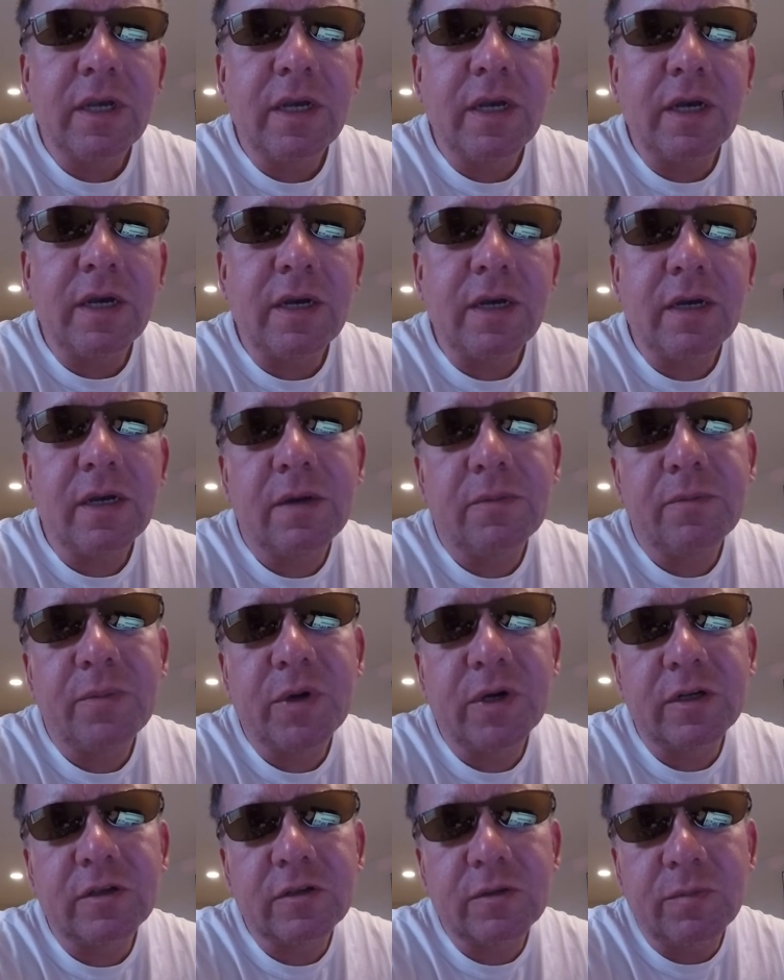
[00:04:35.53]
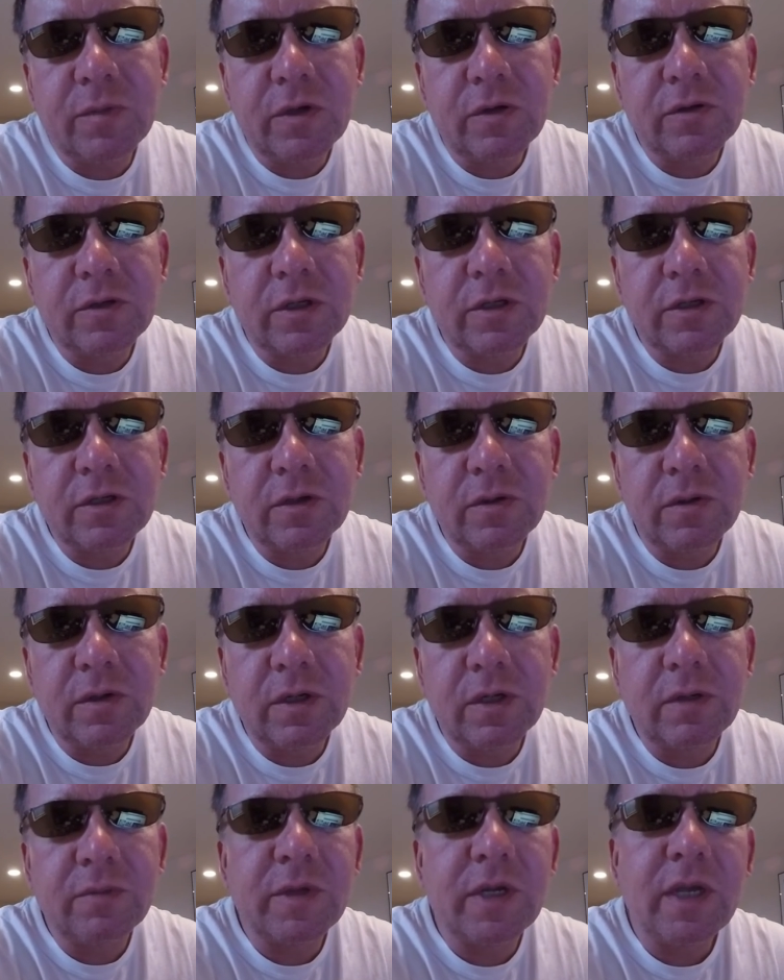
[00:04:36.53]
um, putting some music to
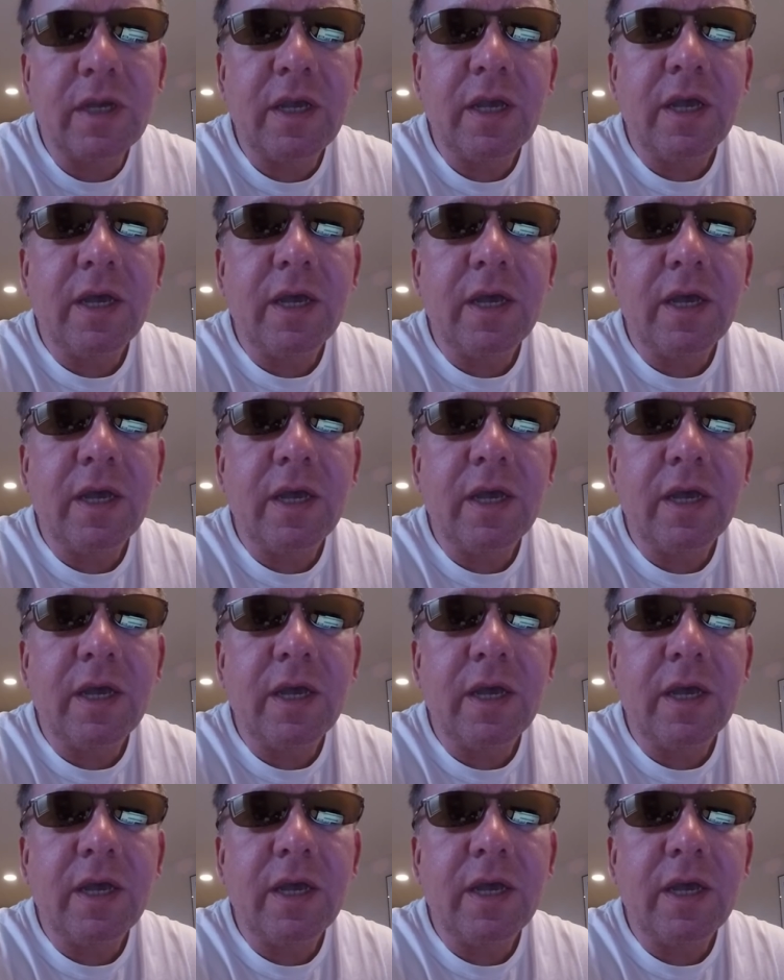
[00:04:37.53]
them,